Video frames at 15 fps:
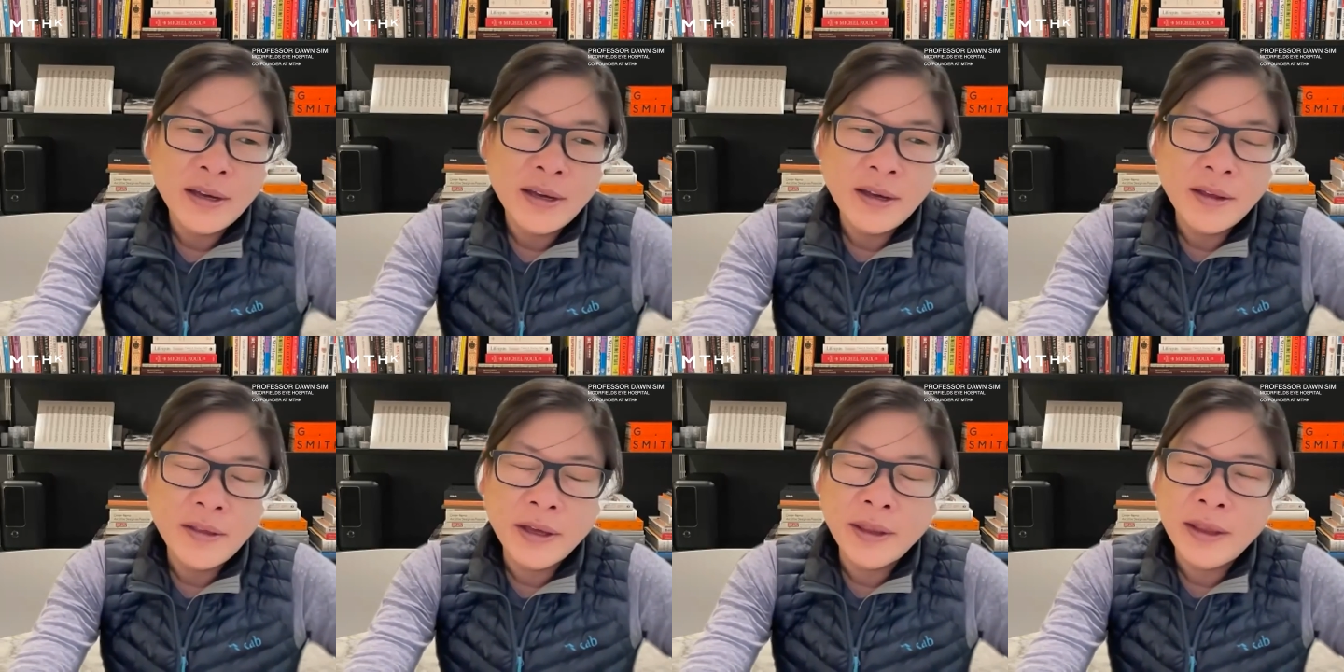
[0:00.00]
a
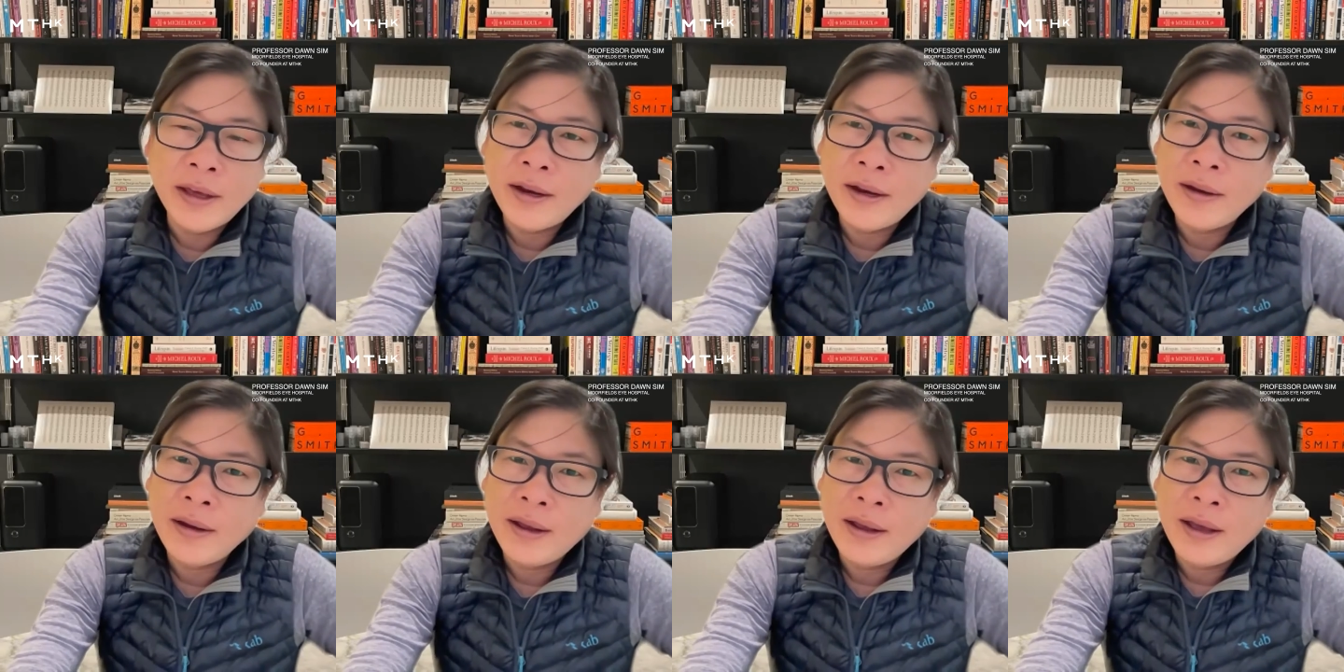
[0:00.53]
thing that
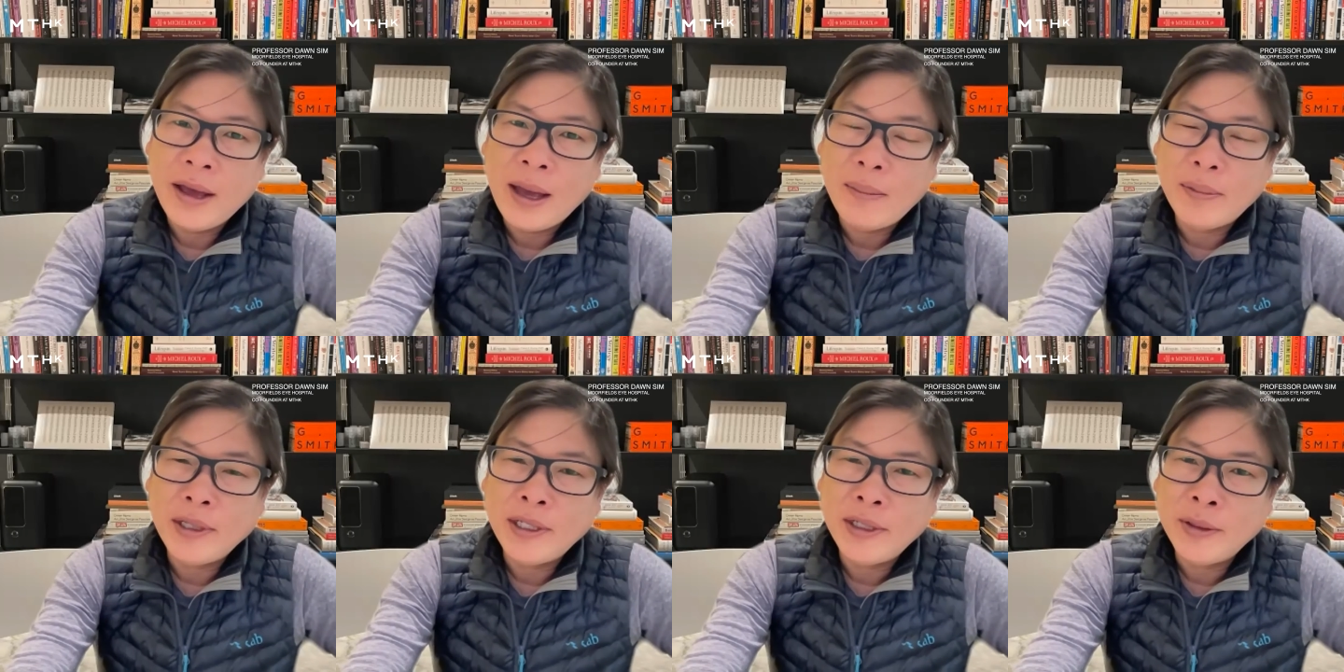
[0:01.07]

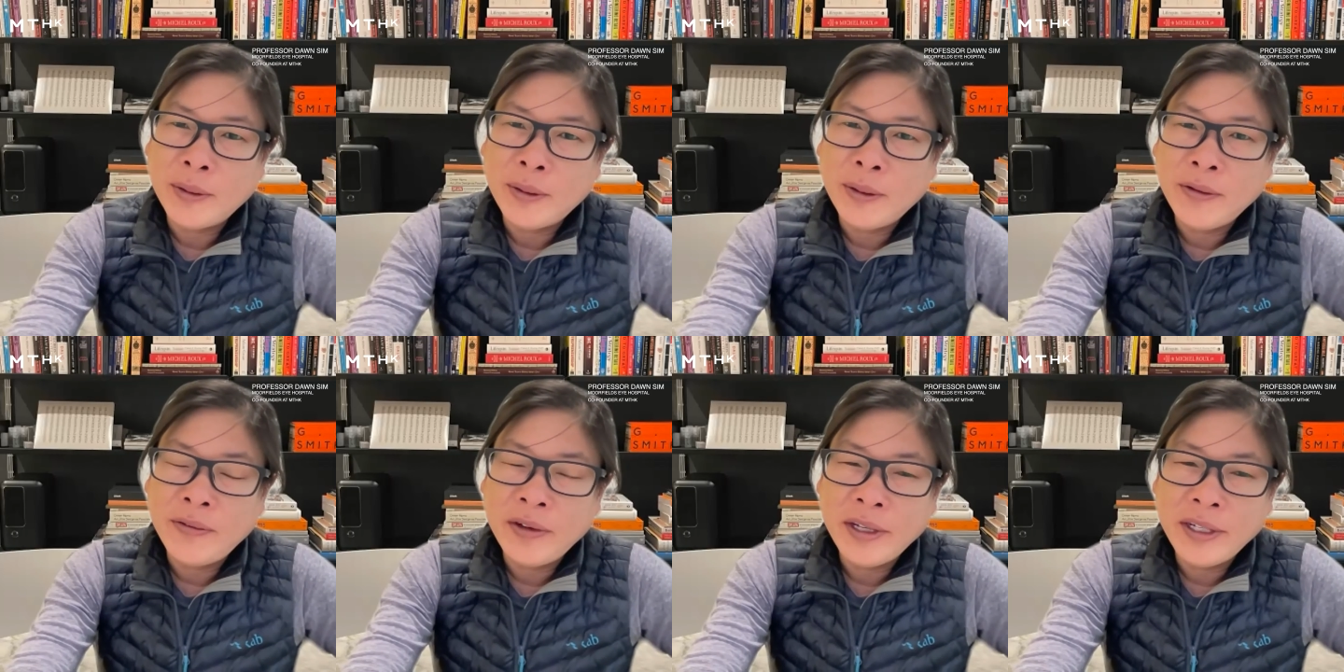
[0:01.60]
happens to all
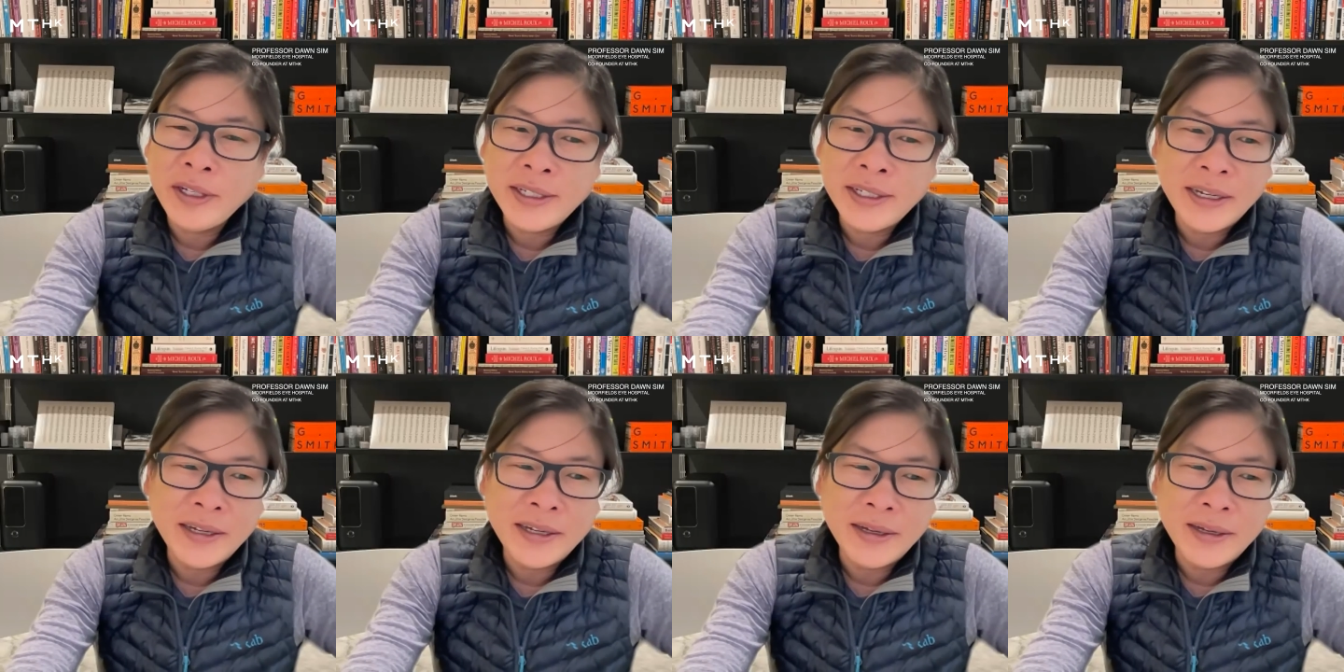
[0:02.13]
of us
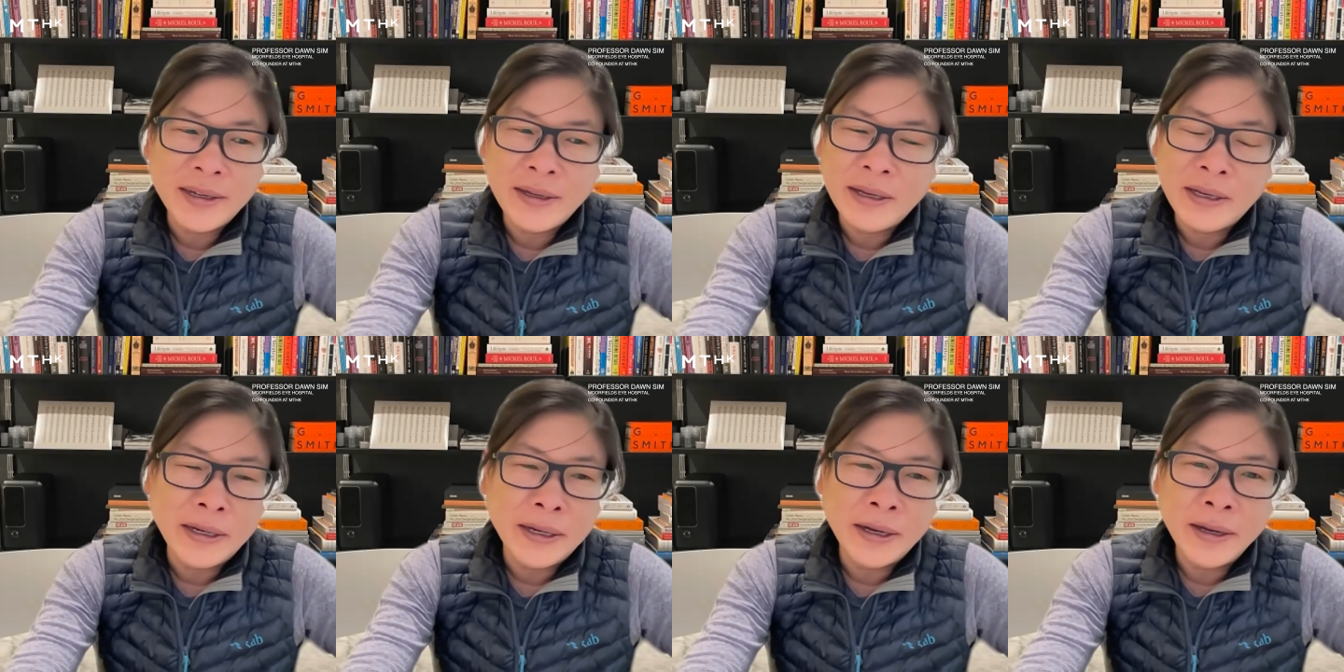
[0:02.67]
uh,
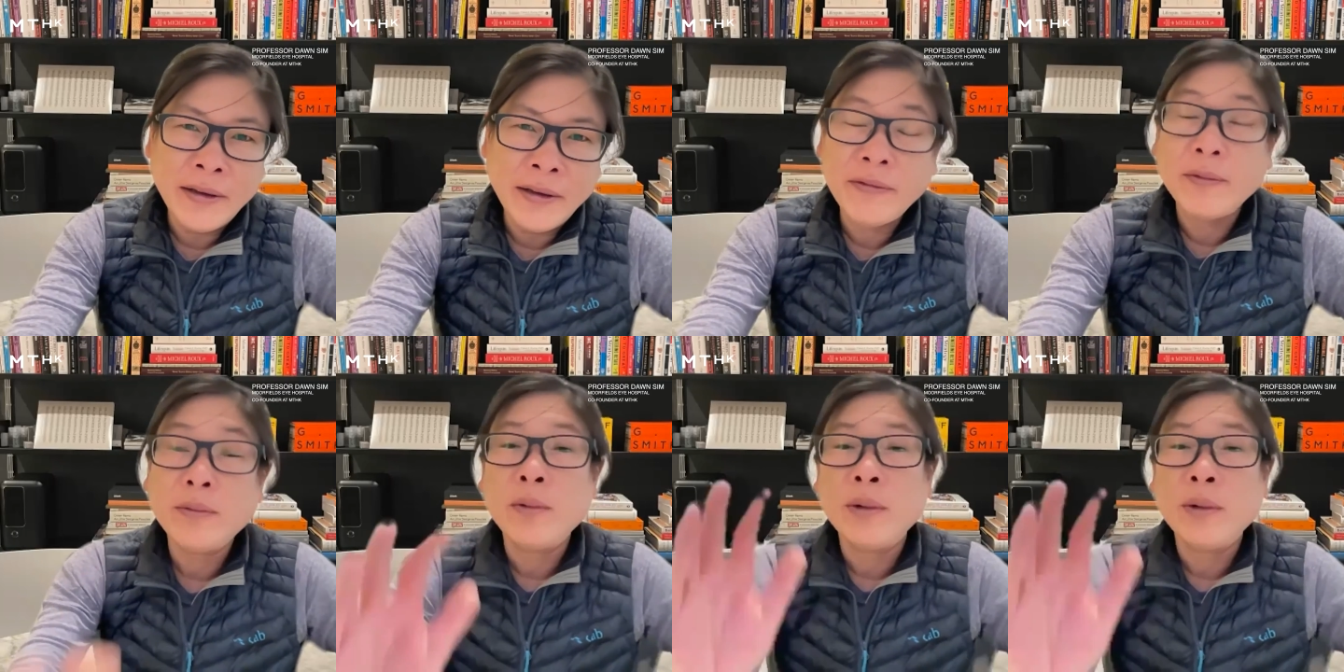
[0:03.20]
in life.